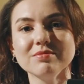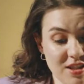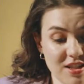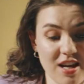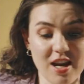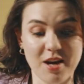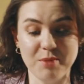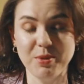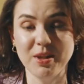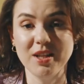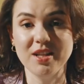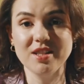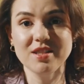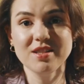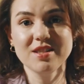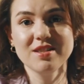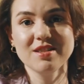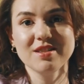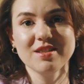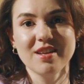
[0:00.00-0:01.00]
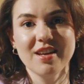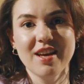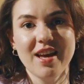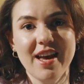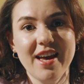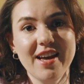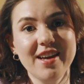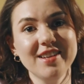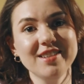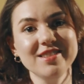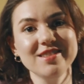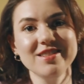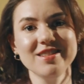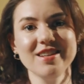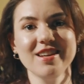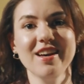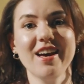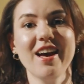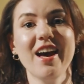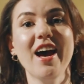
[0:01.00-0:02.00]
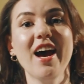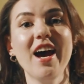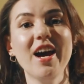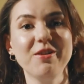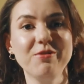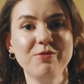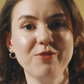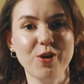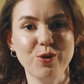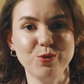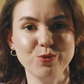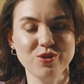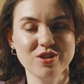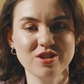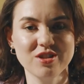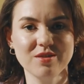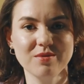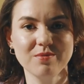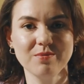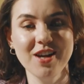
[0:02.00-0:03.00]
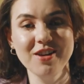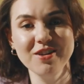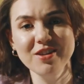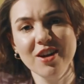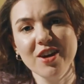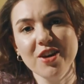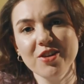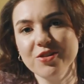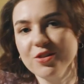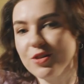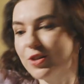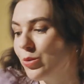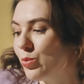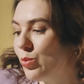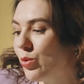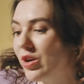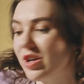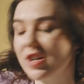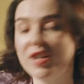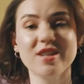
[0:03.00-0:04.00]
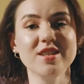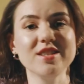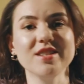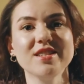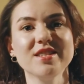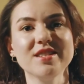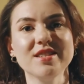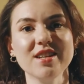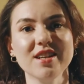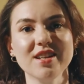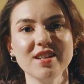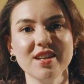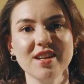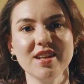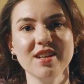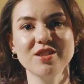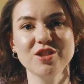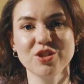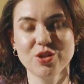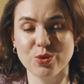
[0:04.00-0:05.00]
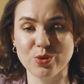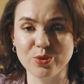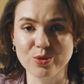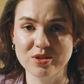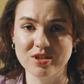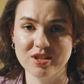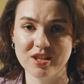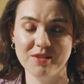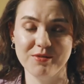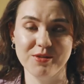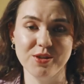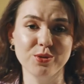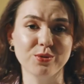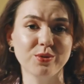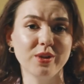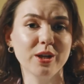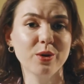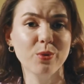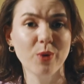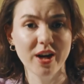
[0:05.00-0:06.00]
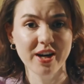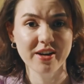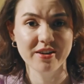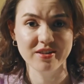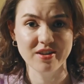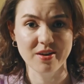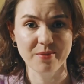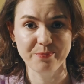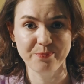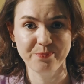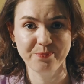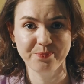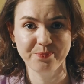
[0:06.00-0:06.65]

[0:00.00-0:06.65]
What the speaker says: tablets, and headphones, and other work and study tools if you require them.